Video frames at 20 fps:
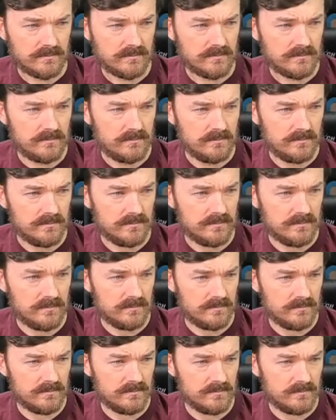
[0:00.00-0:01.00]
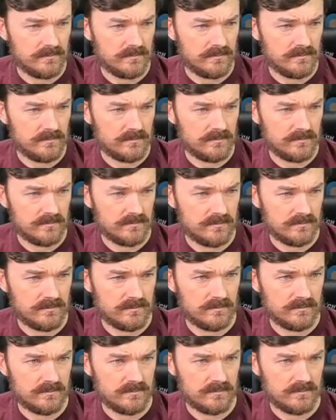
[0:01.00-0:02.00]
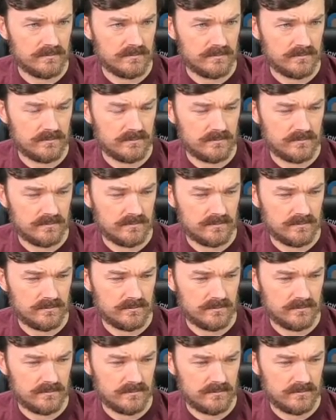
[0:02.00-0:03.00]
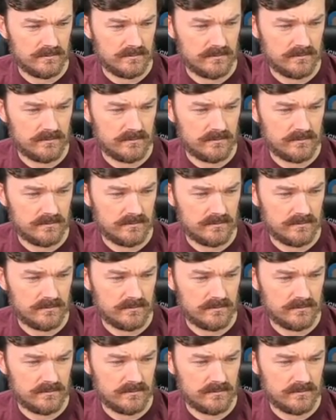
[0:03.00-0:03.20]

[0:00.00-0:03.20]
No one is speaking in this clip.